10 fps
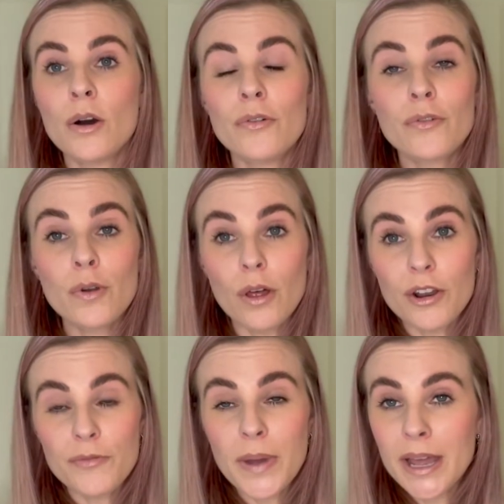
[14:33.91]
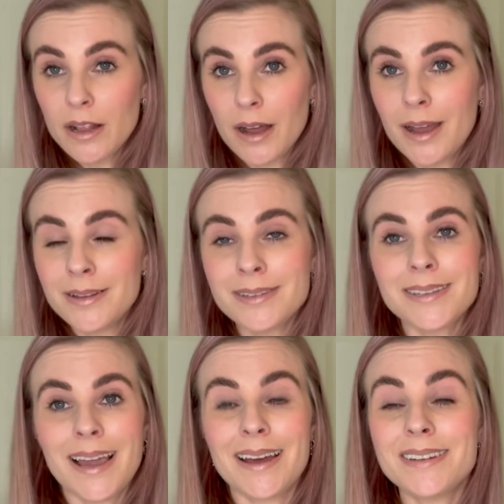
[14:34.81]
For a lot of my clients,
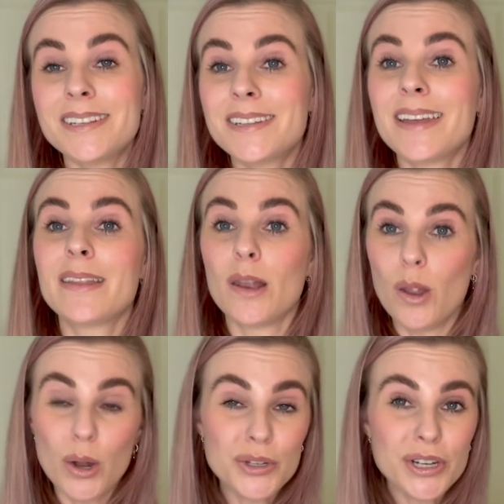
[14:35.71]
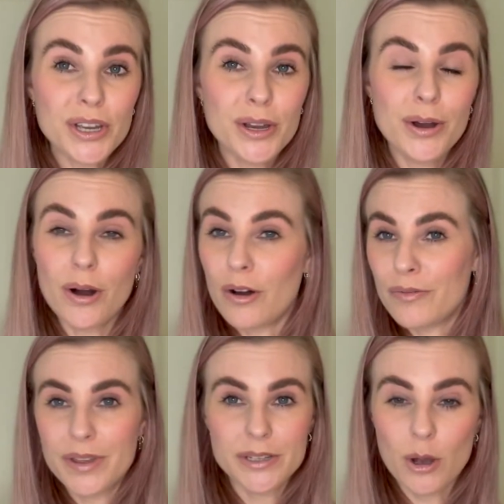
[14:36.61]
they understand the logic of
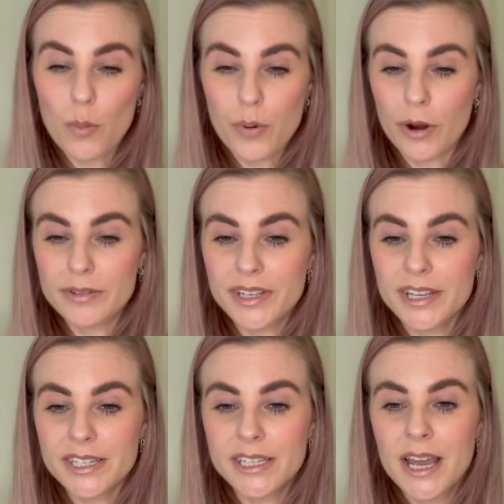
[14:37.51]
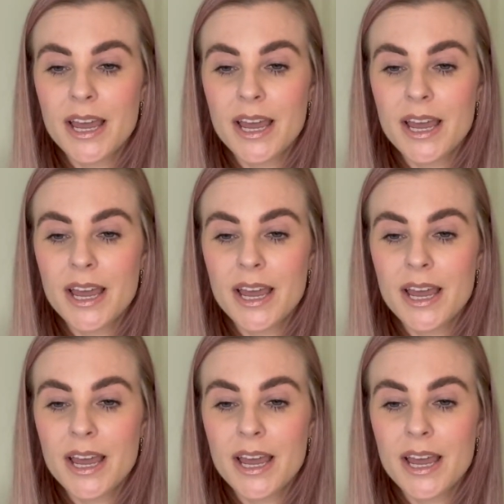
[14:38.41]
this whole process,